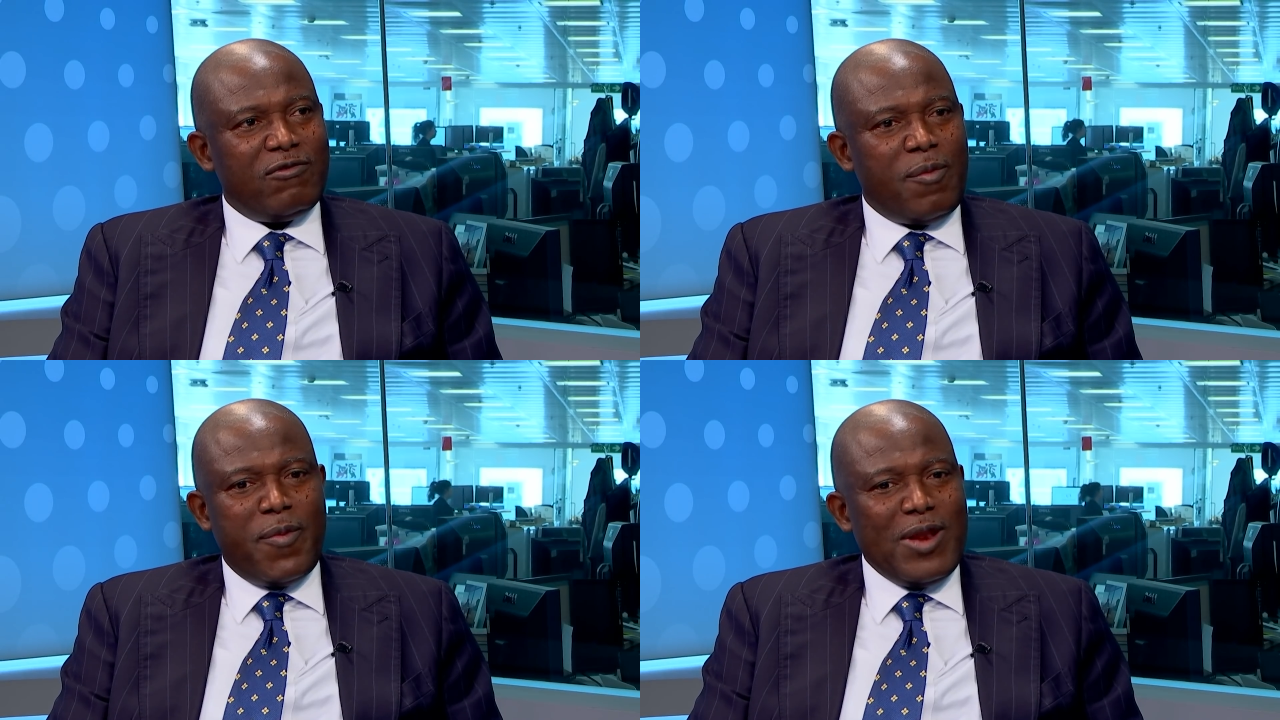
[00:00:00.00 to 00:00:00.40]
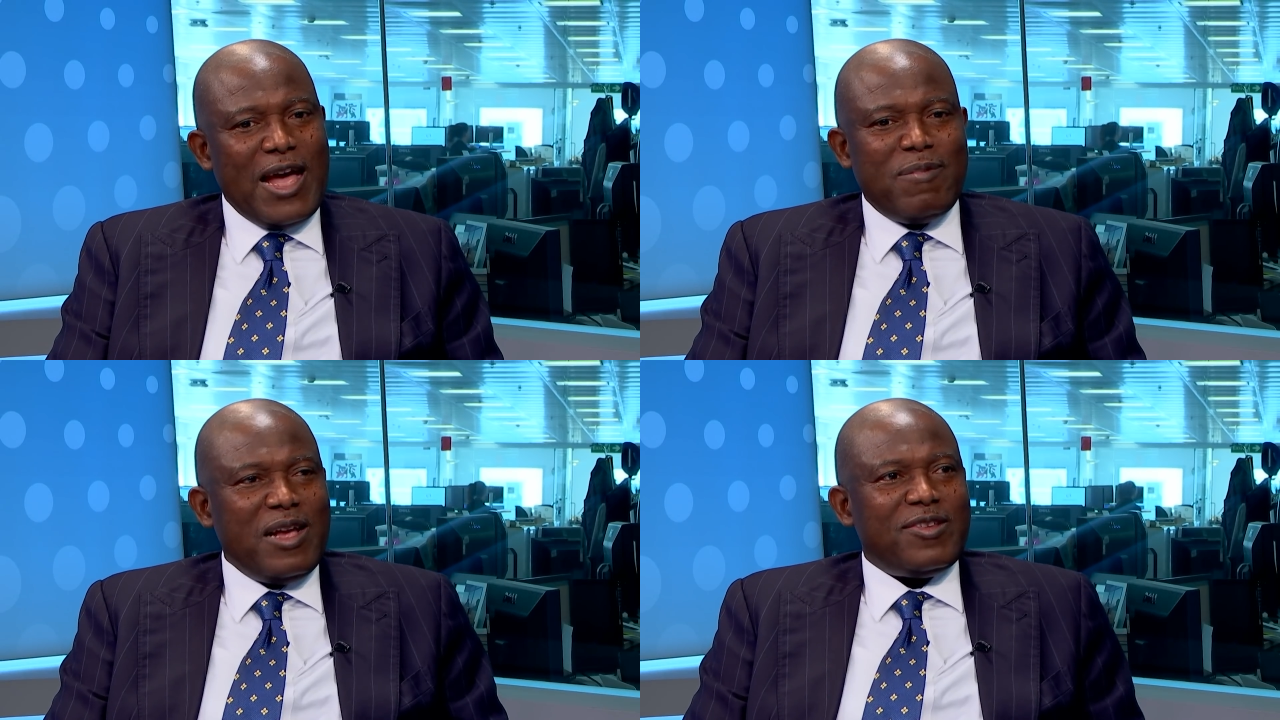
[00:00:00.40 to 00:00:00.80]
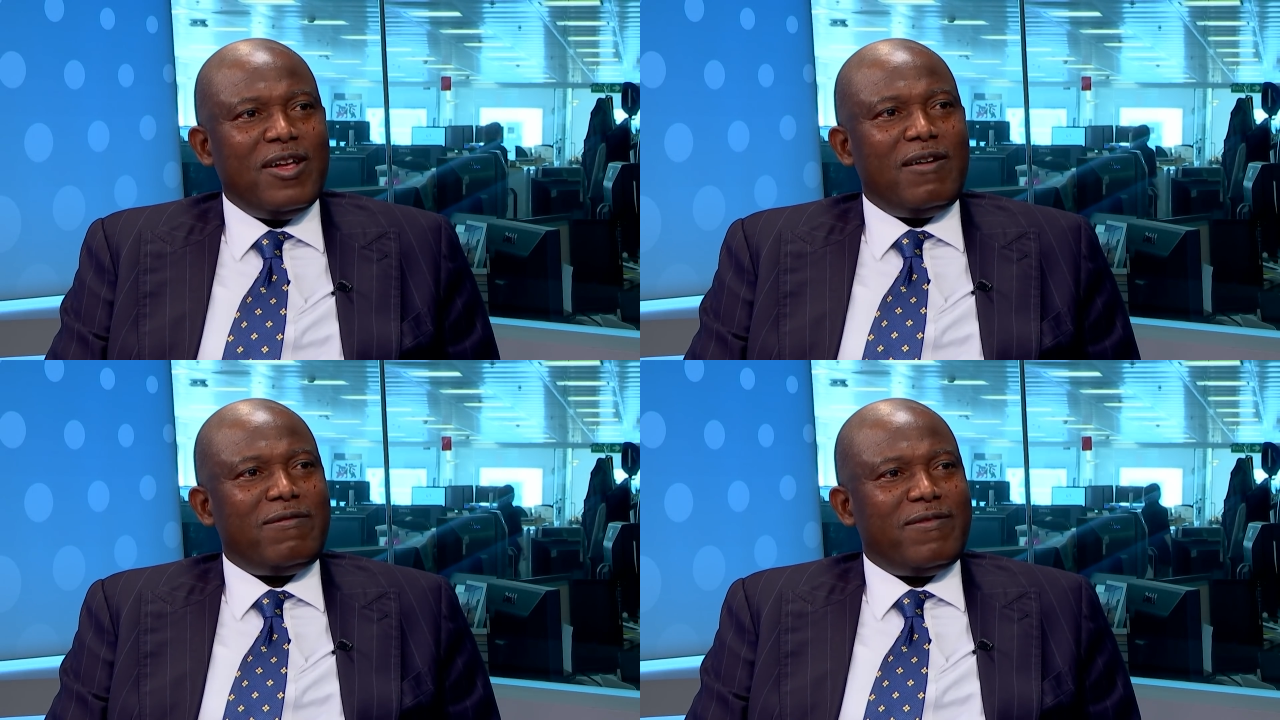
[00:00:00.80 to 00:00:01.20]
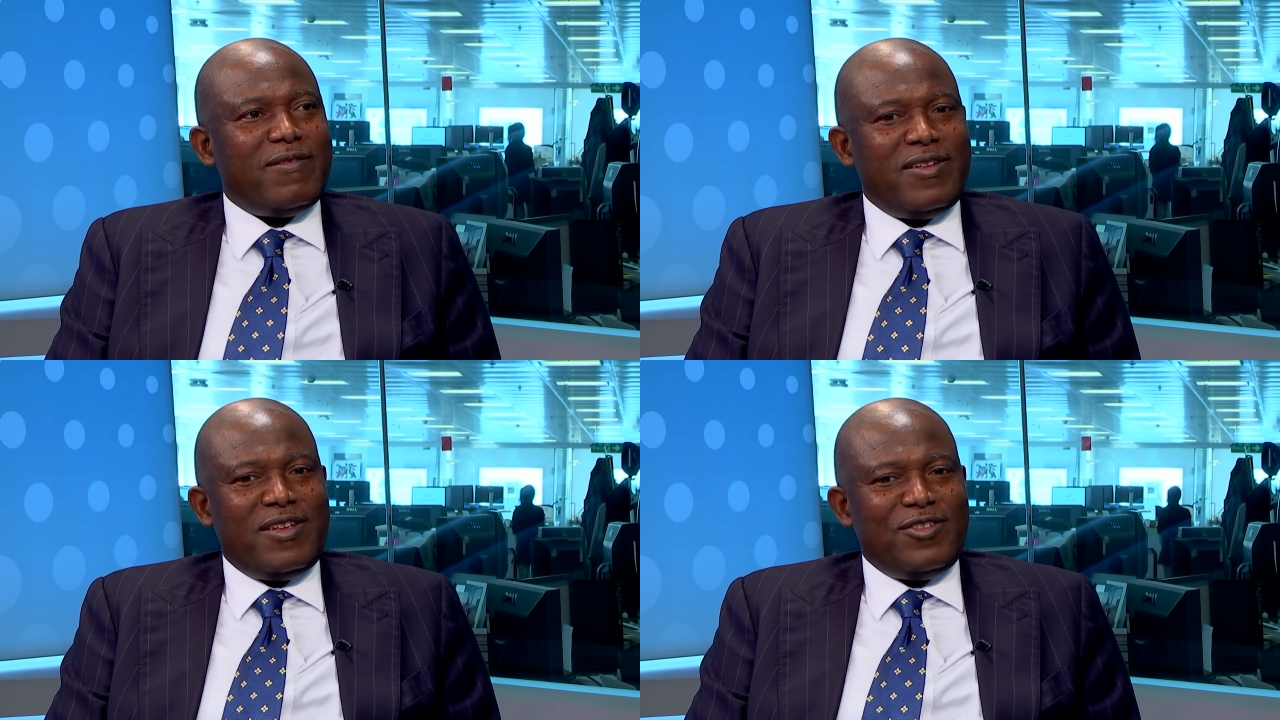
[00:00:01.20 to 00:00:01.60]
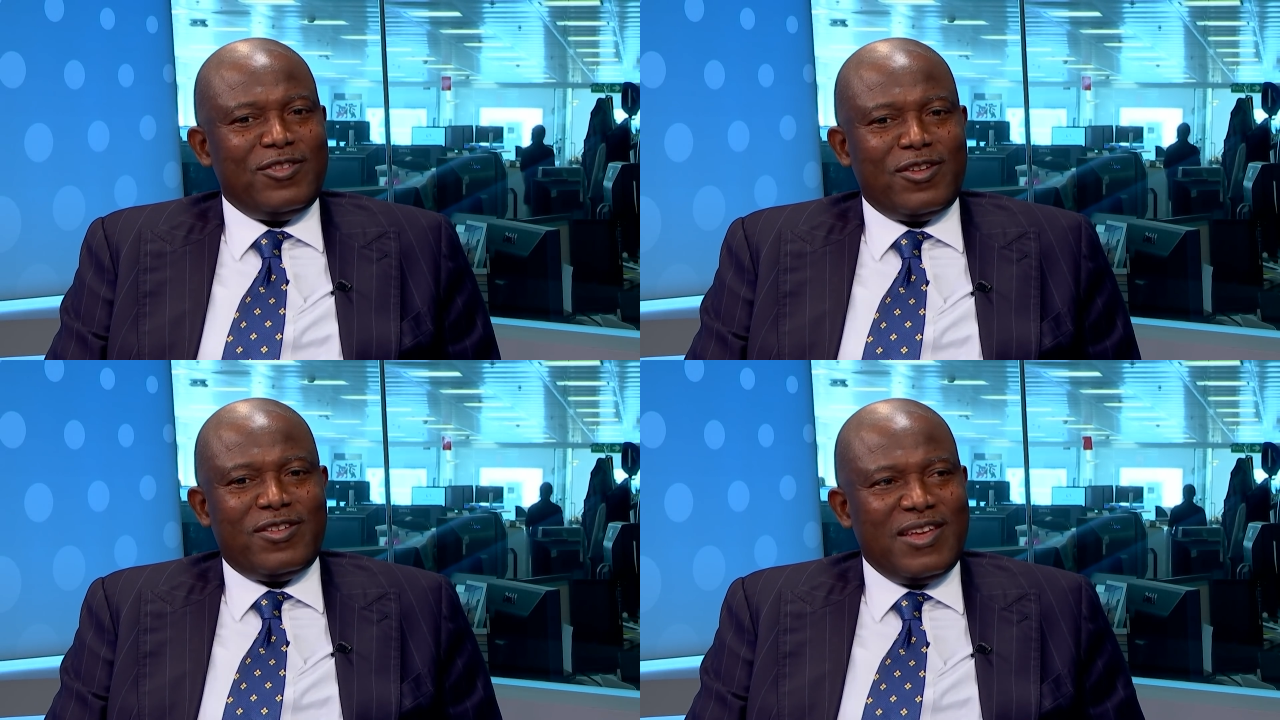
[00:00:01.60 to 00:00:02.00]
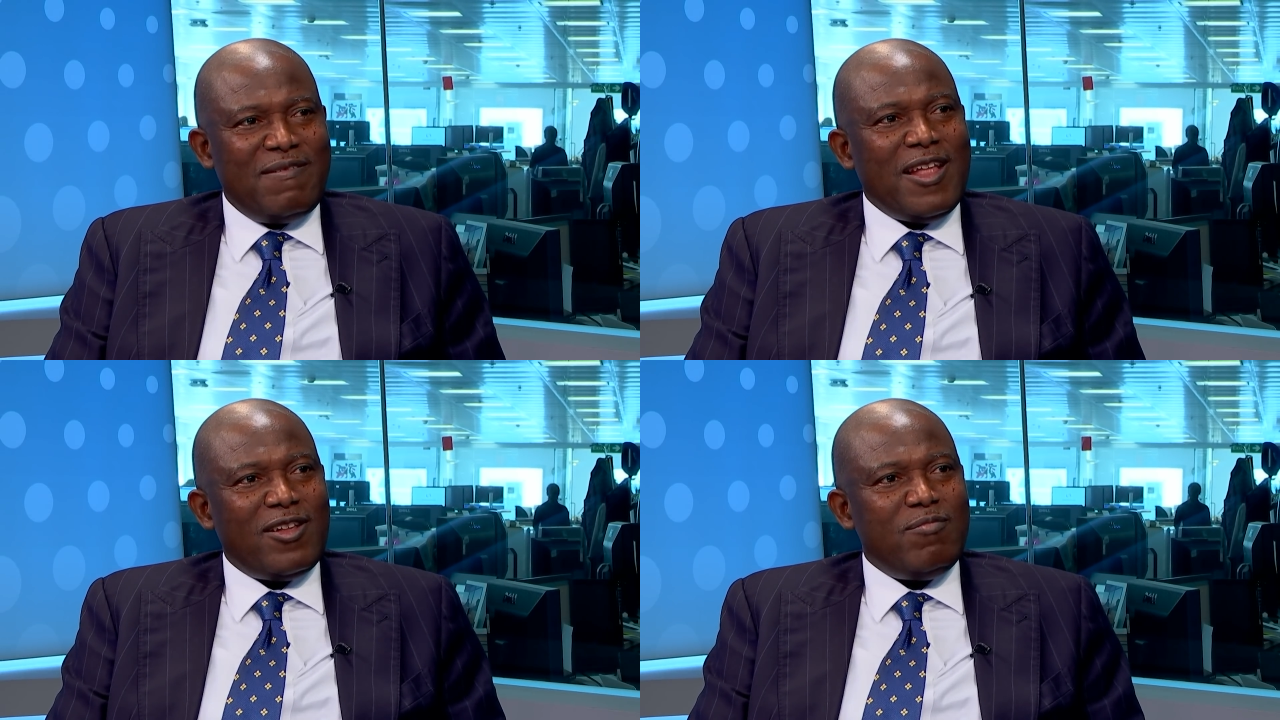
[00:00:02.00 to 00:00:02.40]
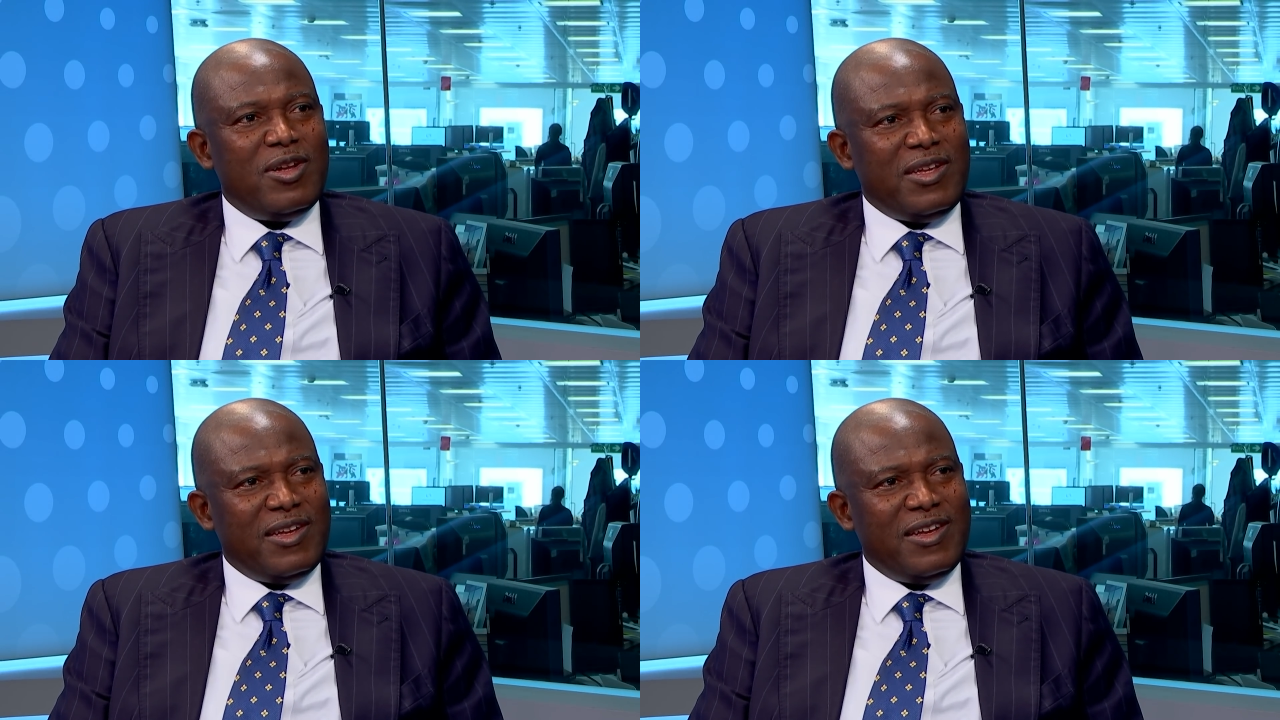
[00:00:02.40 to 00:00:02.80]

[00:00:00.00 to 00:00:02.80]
For people like myself, it is not giving out money.